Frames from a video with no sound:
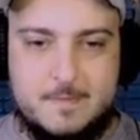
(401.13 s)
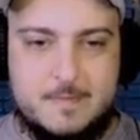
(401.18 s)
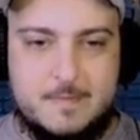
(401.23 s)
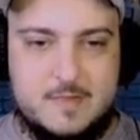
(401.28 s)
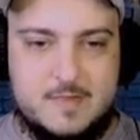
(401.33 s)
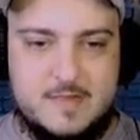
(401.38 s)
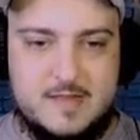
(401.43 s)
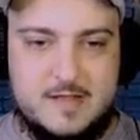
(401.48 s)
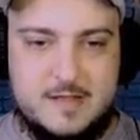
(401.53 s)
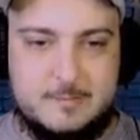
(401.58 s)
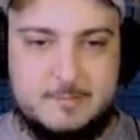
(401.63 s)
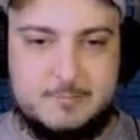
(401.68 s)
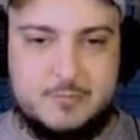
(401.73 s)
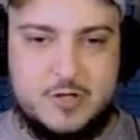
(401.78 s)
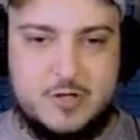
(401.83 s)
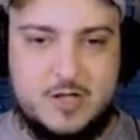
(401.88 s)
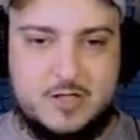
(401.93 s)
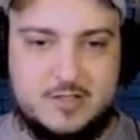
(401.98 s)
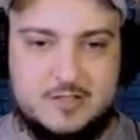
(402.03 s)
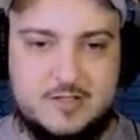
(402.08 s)
the
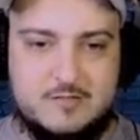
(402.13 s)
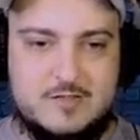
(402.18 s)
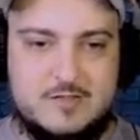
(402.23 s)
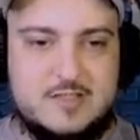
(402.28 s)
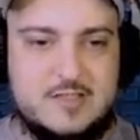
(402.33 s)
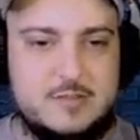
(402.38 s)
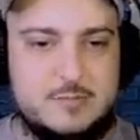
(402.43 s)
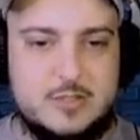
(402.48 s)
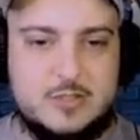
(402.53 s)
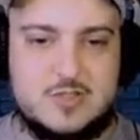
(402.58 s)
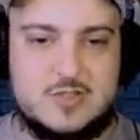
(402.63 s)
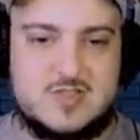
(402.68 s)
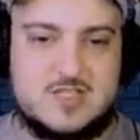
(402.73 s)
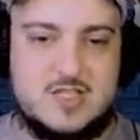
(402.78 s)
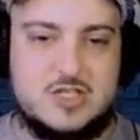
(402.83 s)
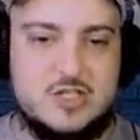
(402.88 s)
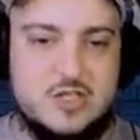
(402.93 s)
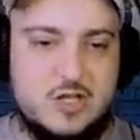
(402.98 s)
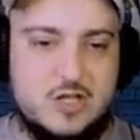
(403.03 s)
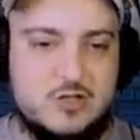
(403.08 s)
productivity because
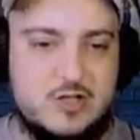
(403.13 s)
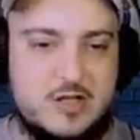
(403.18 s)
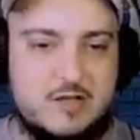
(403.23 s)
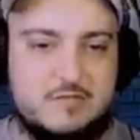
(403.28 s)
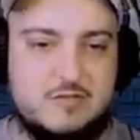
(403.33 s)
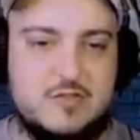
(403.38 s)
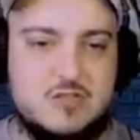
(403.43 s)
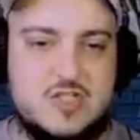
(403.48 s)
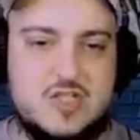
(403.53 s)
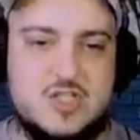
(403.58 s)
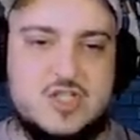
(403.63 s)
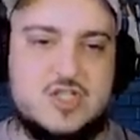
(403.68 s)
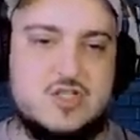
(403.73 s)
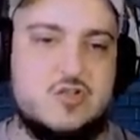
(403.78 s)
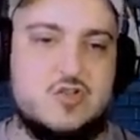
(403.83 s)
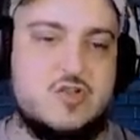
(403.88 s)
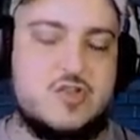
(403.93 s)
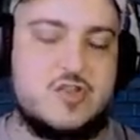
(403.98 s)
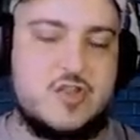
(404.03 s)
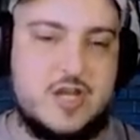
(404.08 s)
then you don't have to just
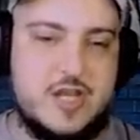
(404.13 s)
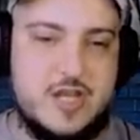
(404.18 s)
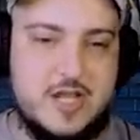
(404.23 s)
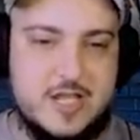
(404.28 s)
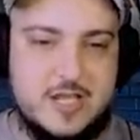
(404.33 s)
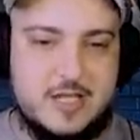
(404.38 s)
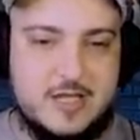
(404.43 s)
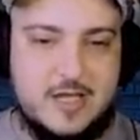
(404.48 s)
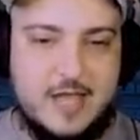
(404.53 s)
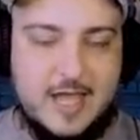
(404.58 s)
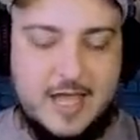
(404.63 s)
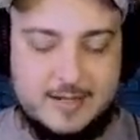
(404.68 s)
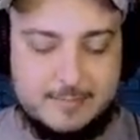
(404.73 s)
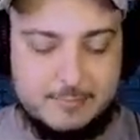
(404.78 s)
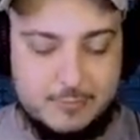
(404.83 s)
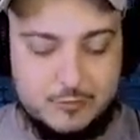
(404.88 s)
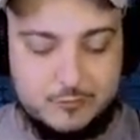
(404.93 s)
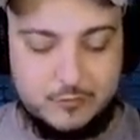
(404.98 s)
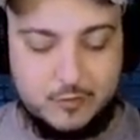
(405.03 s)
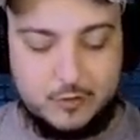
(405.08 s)
shoot three and
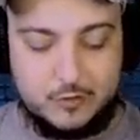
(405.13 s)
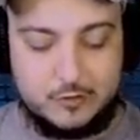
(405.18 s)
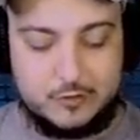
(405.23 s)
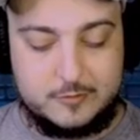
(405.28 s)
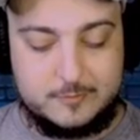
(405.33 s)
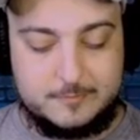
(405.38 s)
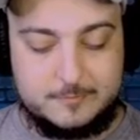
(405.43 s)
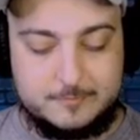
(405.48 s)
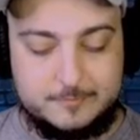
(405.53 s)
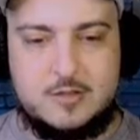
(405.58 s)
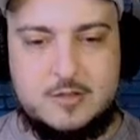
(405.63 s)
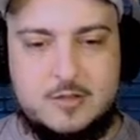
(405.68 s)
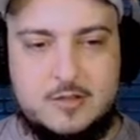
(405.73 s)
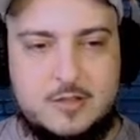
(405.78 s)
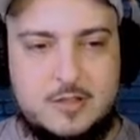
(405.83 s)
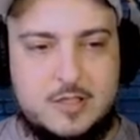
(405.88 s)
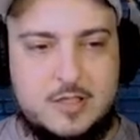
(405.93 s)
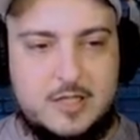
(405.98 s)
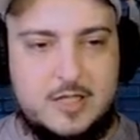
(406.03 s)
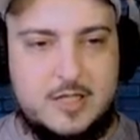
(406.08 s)
move on.
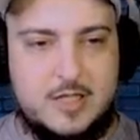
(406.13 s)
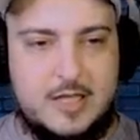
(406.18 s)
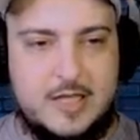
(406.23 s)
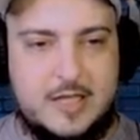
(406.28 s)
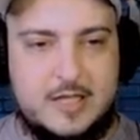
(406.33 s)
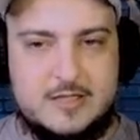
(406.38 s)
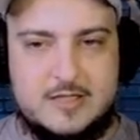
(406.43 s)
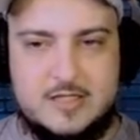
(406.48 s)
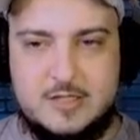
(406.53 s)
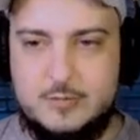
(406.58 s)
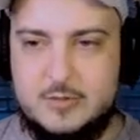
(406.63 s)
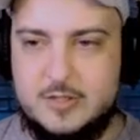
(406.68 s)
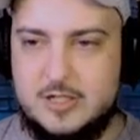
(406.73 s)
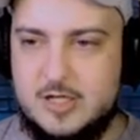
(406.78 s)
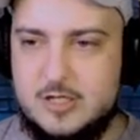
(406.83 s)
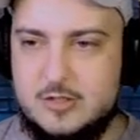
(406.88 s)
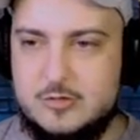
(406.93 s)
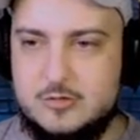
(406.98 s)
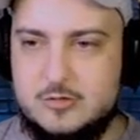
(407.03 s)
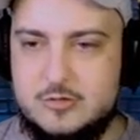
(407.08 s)
And there we
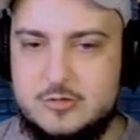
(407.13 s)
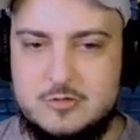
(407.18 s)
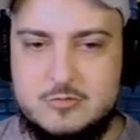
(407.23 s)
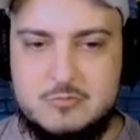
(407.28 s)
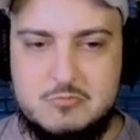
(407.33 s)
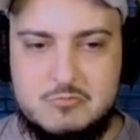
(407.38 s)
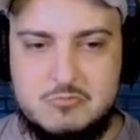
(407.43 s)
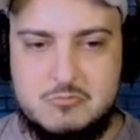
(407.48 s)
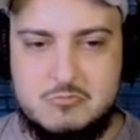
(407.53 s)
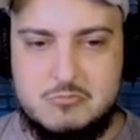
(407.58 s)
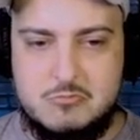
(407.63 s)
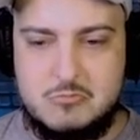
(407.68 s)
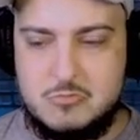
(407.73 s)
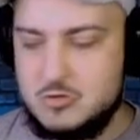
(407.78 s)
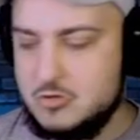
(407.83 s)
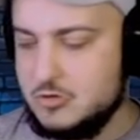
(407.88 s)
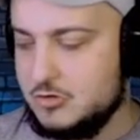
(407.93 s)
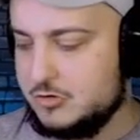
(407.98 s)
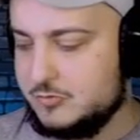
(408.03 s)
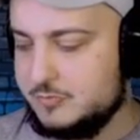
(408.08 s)
go.
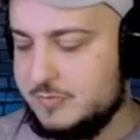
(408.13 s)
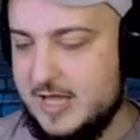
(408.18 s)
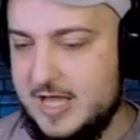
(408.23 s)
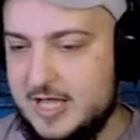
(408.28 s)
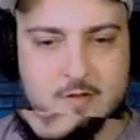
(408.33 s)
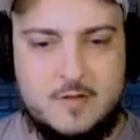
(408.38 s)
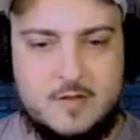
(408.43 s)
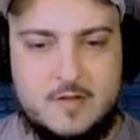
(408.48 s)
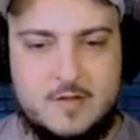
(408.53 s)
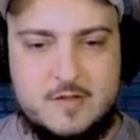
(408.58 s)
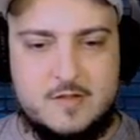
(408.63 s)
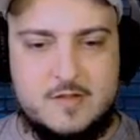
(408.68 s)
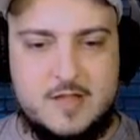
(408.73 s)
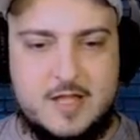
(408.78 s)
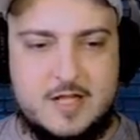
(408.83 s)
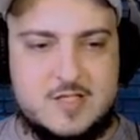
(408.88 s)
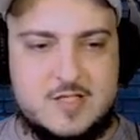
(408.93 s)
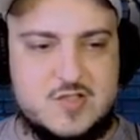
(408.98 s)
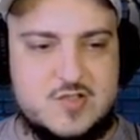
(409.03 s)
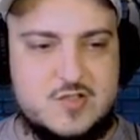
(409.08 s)
Not bad at all.
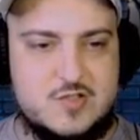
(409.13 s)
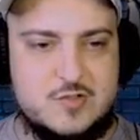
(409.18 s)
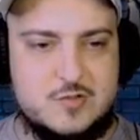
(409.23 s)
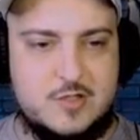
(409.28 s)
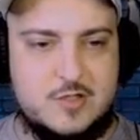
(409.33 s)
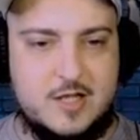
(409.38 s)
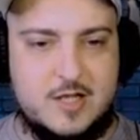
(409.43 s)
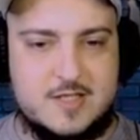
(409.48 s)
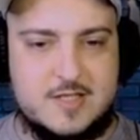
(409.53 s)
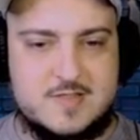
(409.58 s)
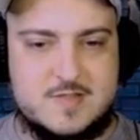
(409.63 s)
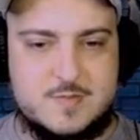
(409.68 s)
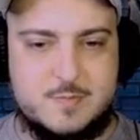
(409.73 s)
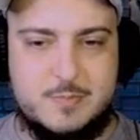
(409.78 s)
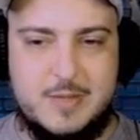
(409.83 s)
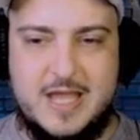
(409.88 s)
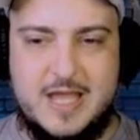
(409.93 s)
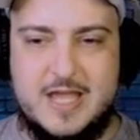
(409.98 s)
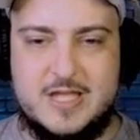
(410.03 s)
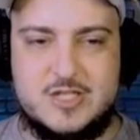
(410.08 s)
That is two, guys. Bad